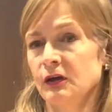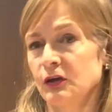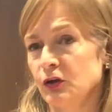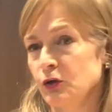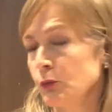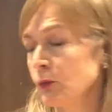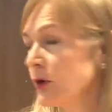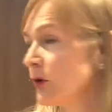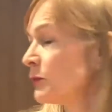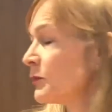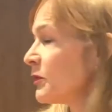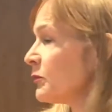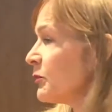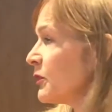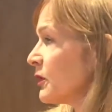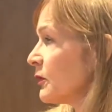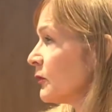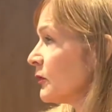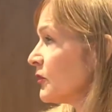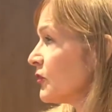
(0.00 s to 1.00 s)
you will be
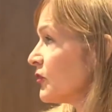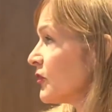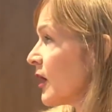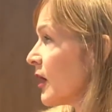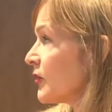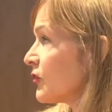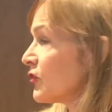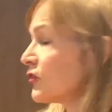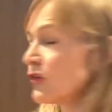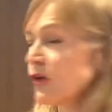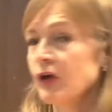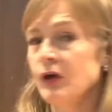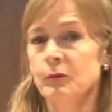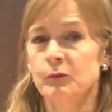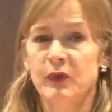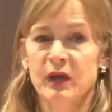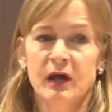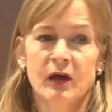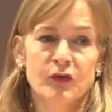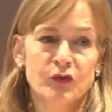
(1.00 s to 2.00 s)
peer assessed,
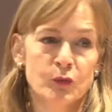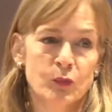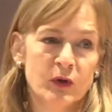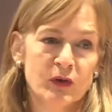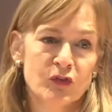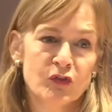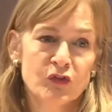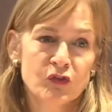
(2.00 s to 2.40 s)
because we'll